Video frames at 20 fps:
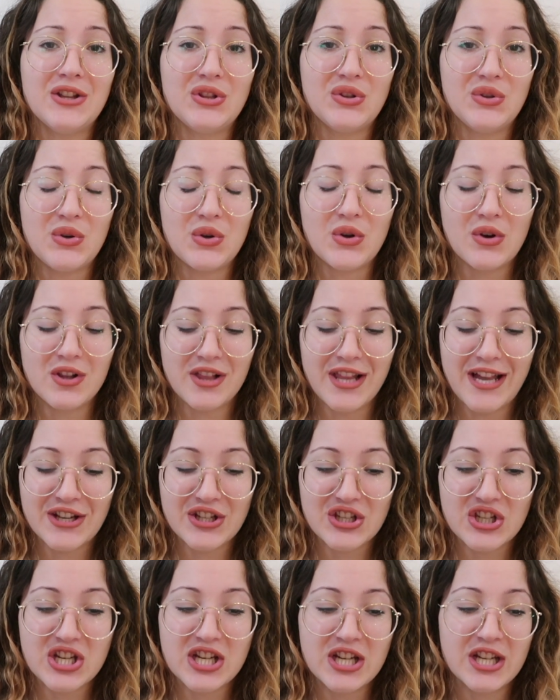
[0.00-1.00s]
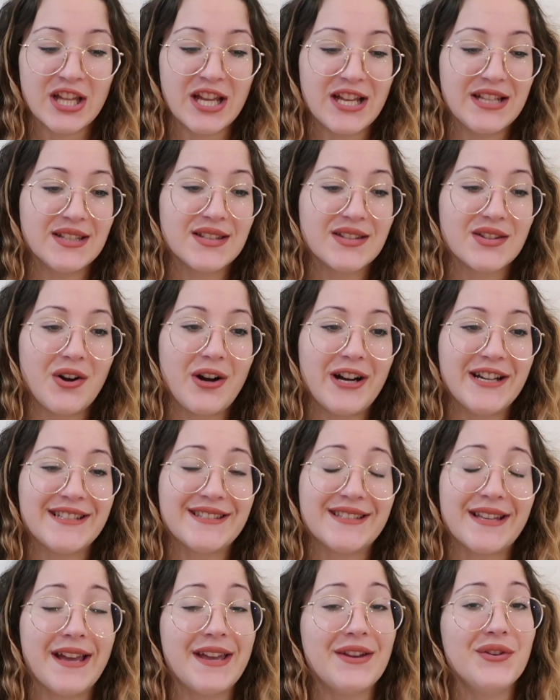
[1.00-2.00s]
new collection, and so I
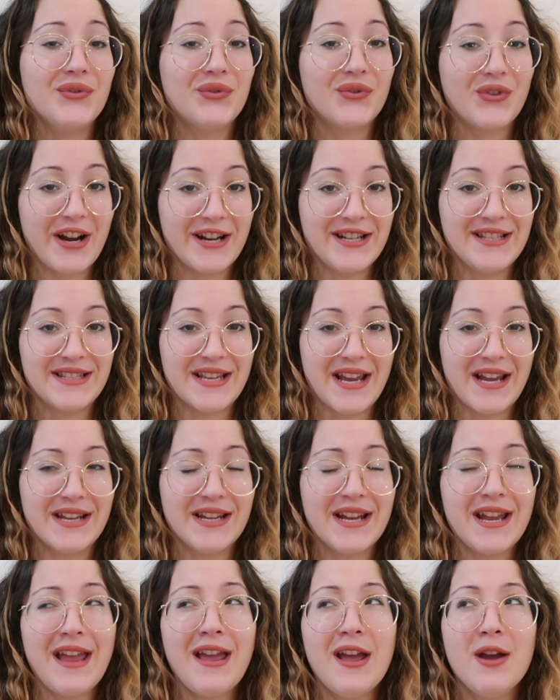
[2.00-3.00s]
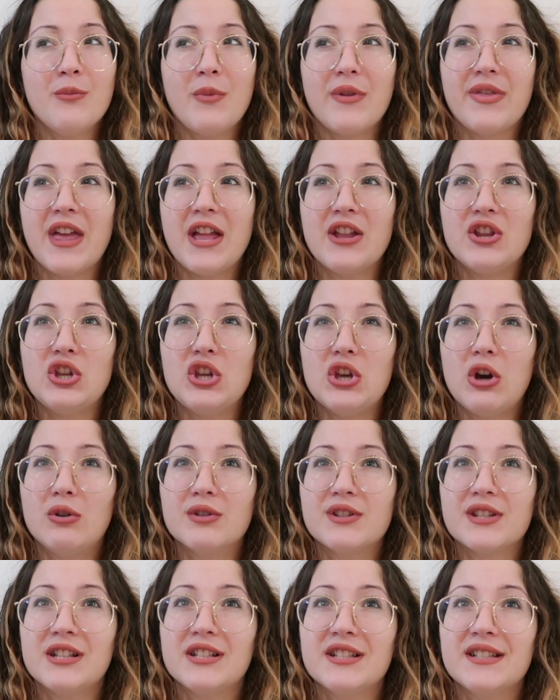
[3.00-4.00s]
say Friday, but then
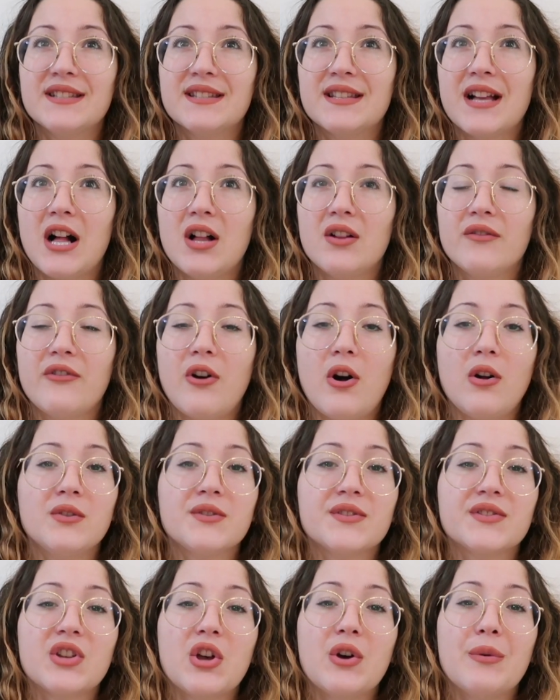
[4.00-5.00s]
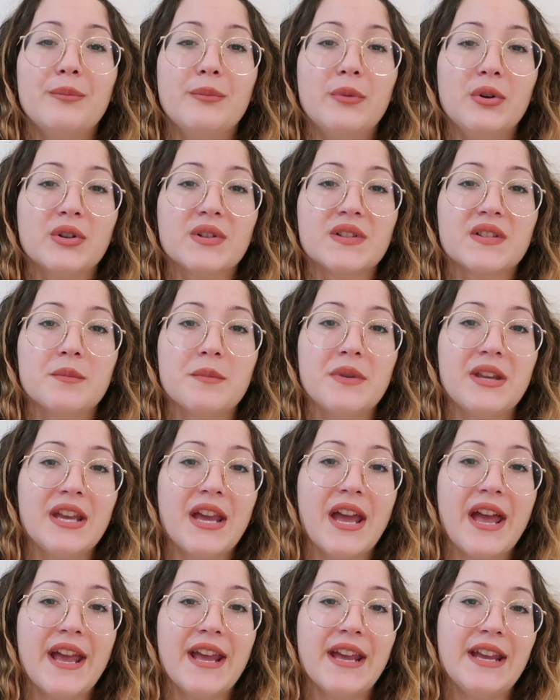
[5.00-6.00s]
Yodel itself also books
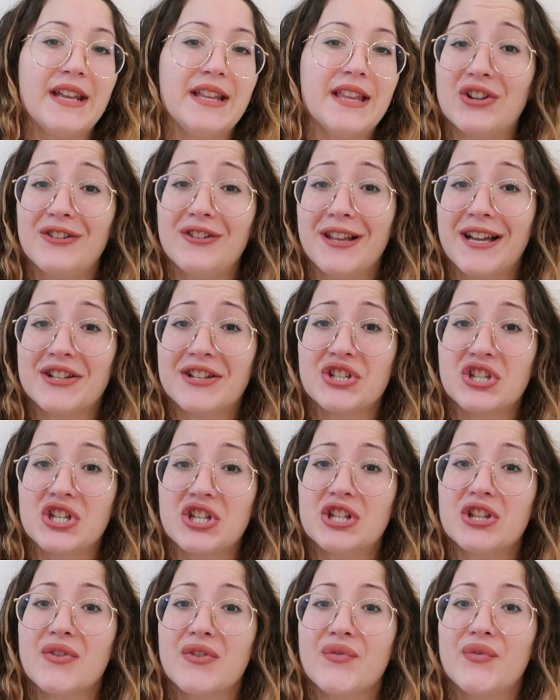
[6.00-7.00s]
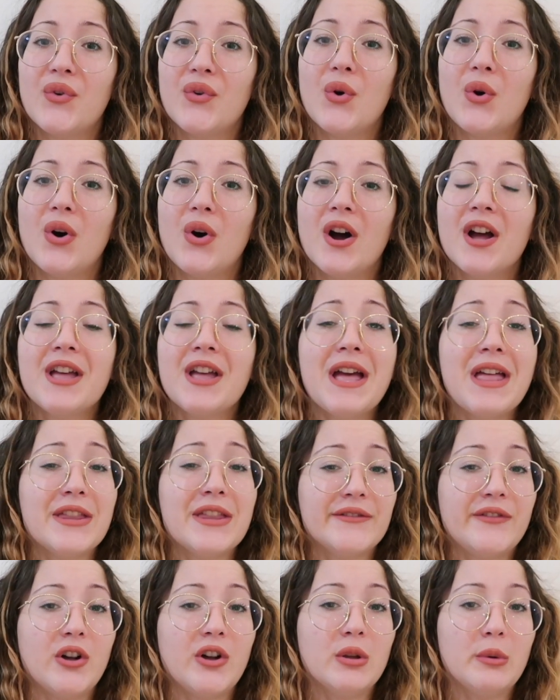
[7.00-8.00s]
me a collection for
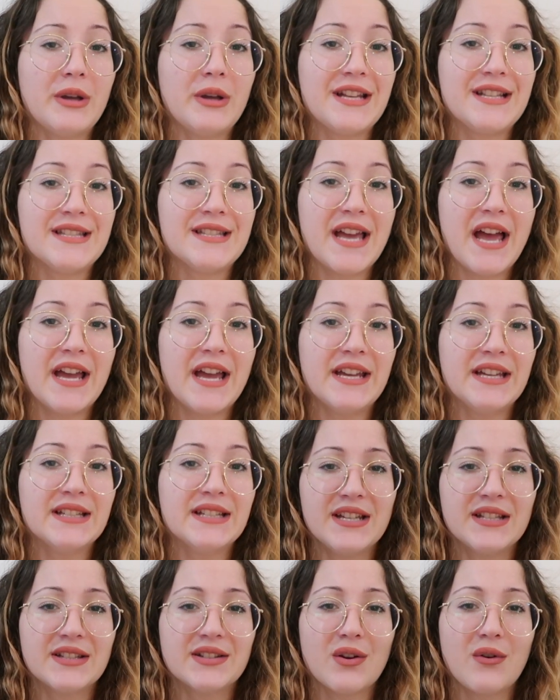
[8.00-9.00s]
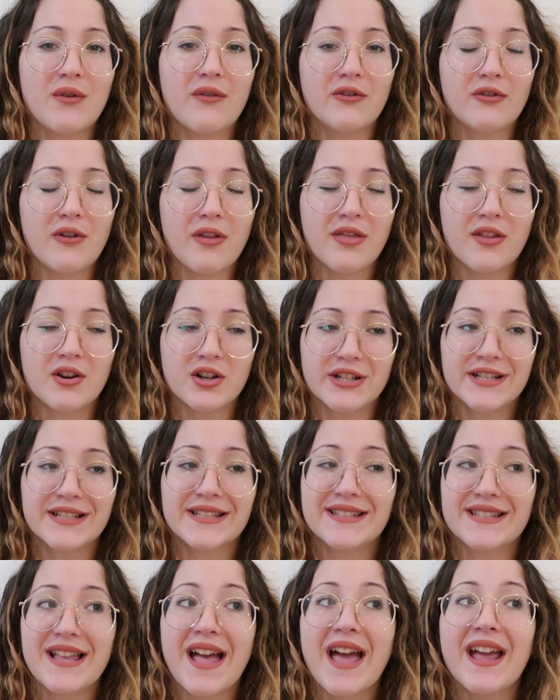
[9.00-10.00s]
the following day, so for
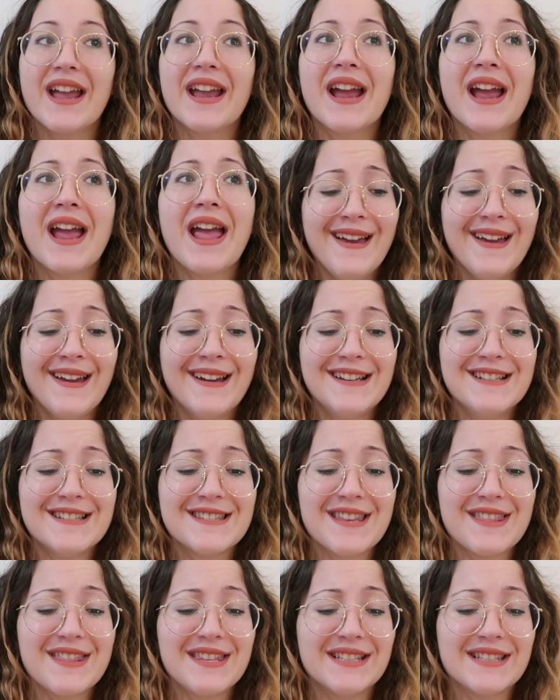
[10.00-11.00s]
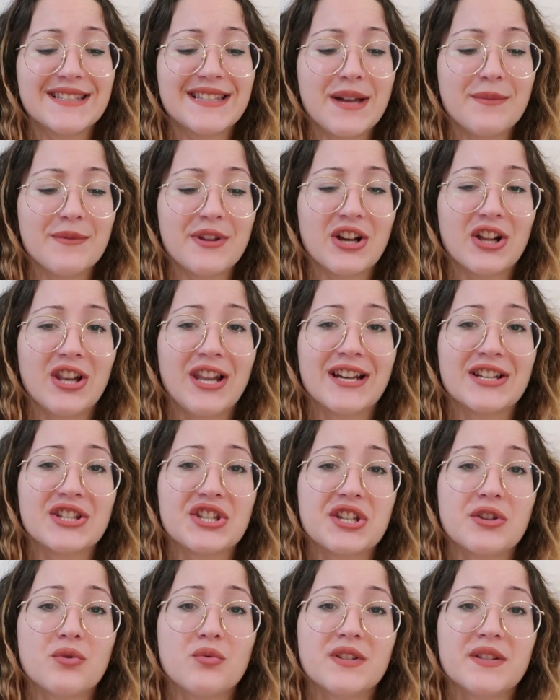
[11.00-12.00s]
Thursday. And this time the
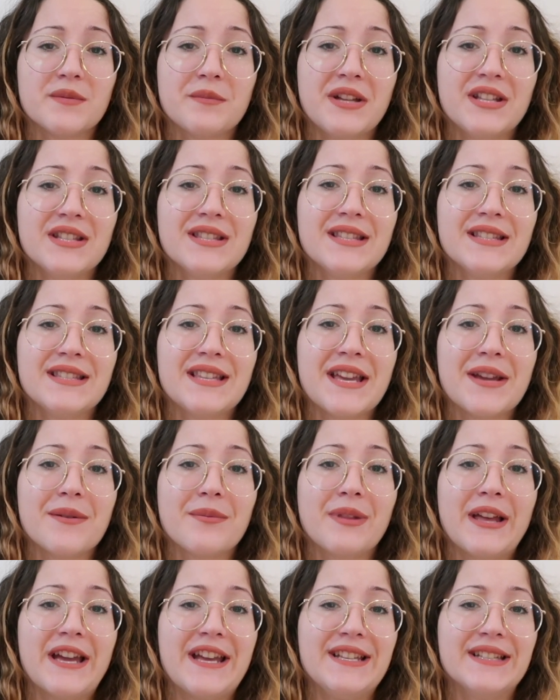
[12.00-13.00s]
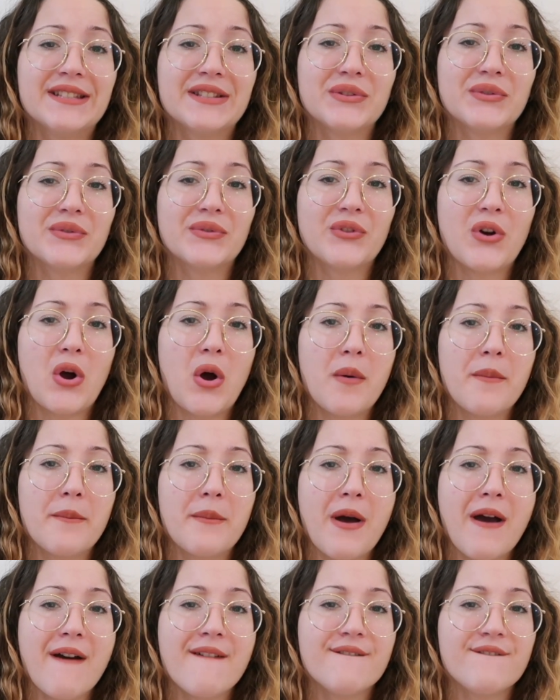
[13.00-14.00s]
collection was meant to take place
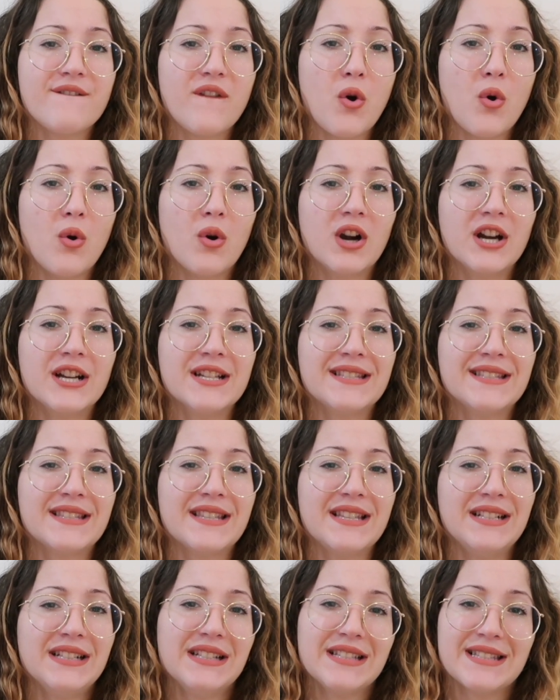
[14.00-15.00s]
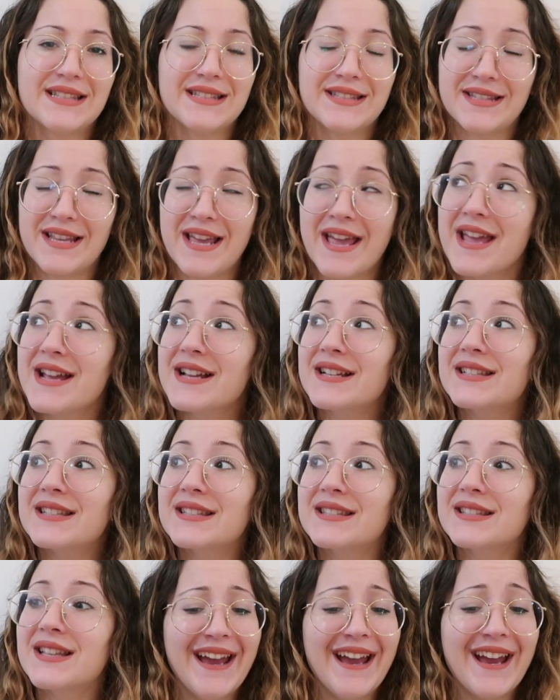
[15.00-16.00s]
from 4 till
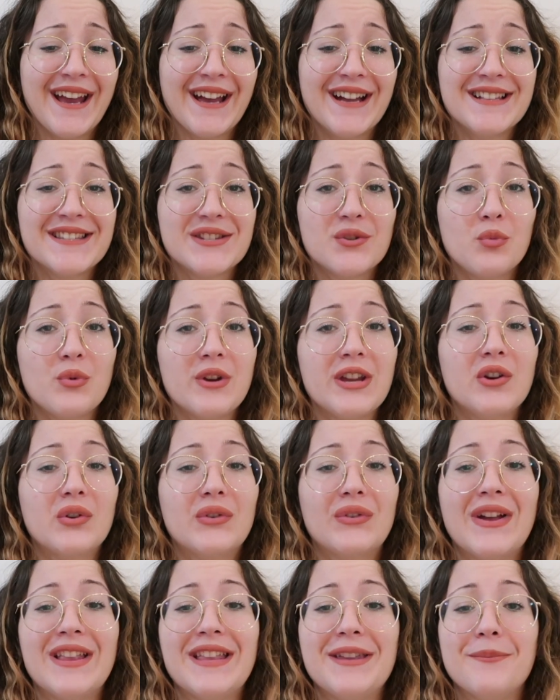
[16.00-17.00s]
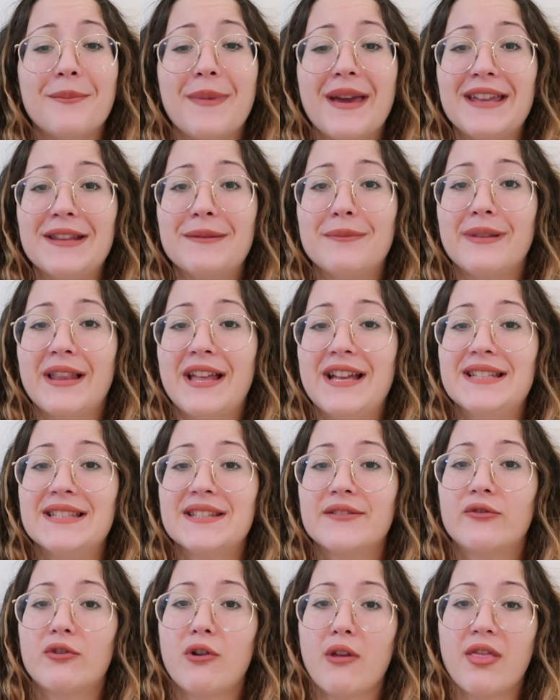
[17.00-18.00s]
6, and we already made
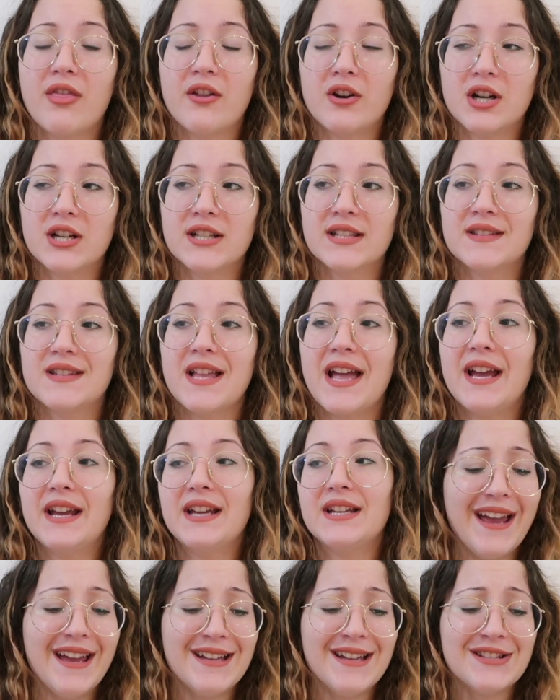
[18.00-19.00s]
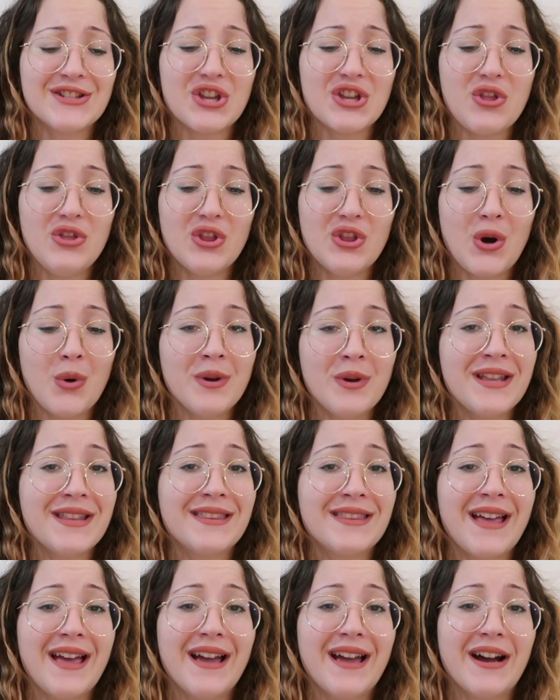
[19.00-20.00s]
plans for Thursday, and
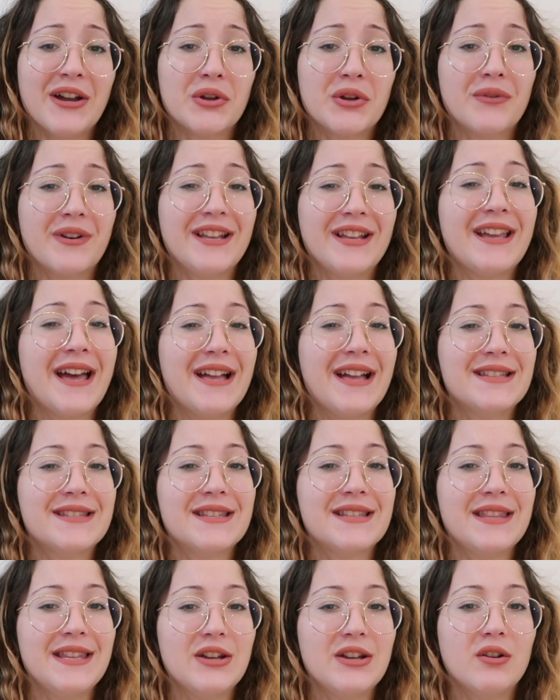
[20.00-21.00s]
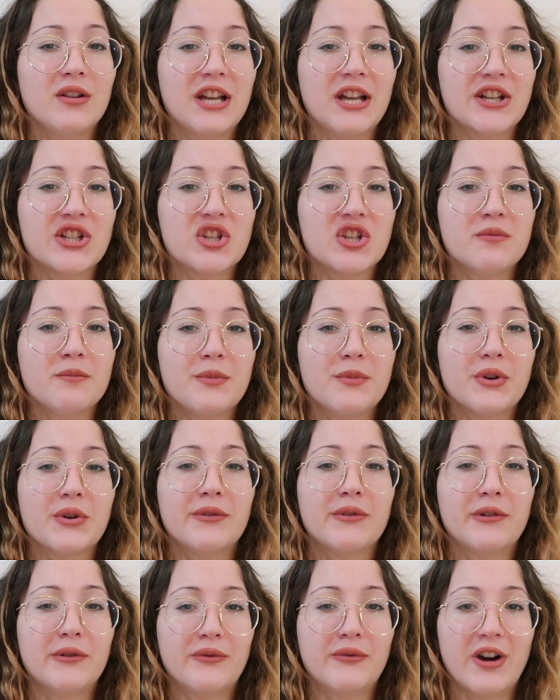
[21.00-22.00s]
knowing that I already had the collection booked
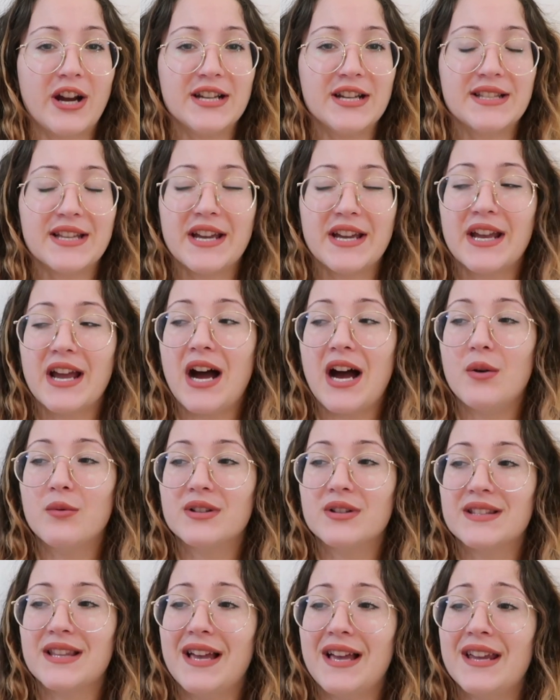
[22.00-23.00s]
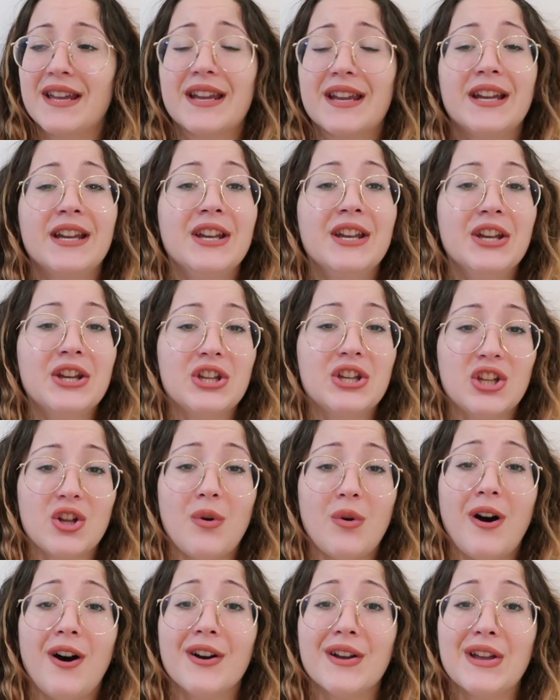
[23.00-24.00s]
for Friday, I was like, you
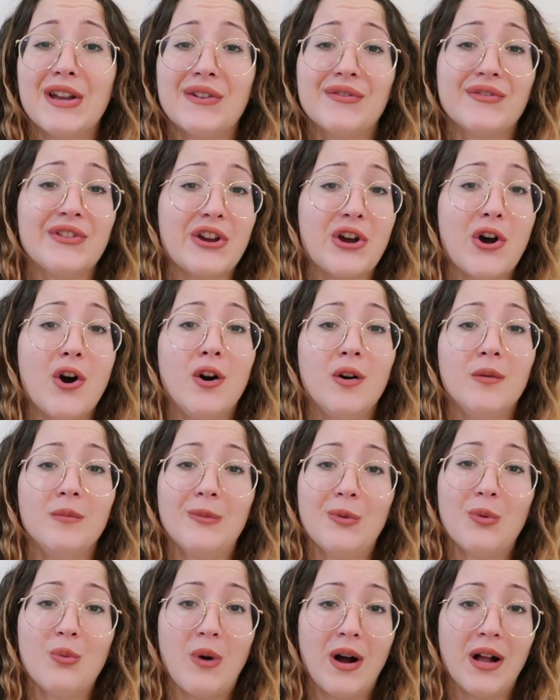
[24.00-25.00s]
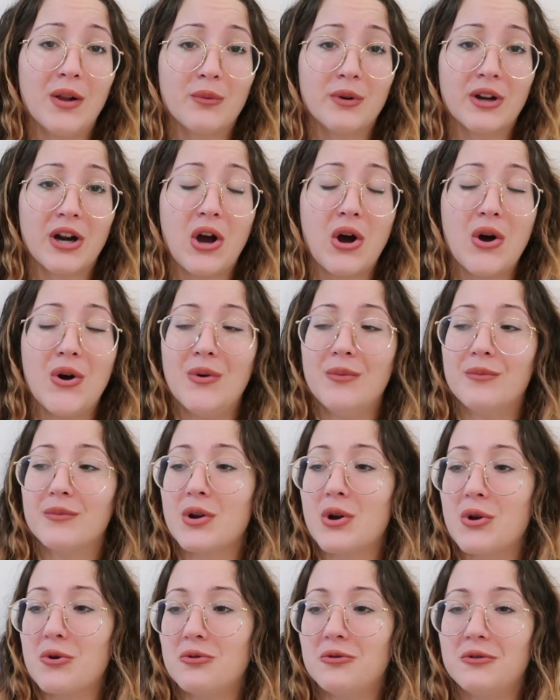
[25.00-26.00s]
know what, if they come while we're at
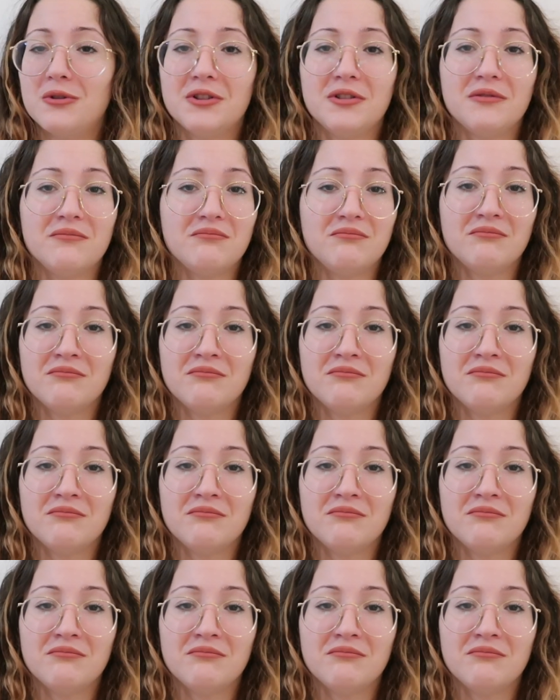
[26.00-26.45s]
home, cool,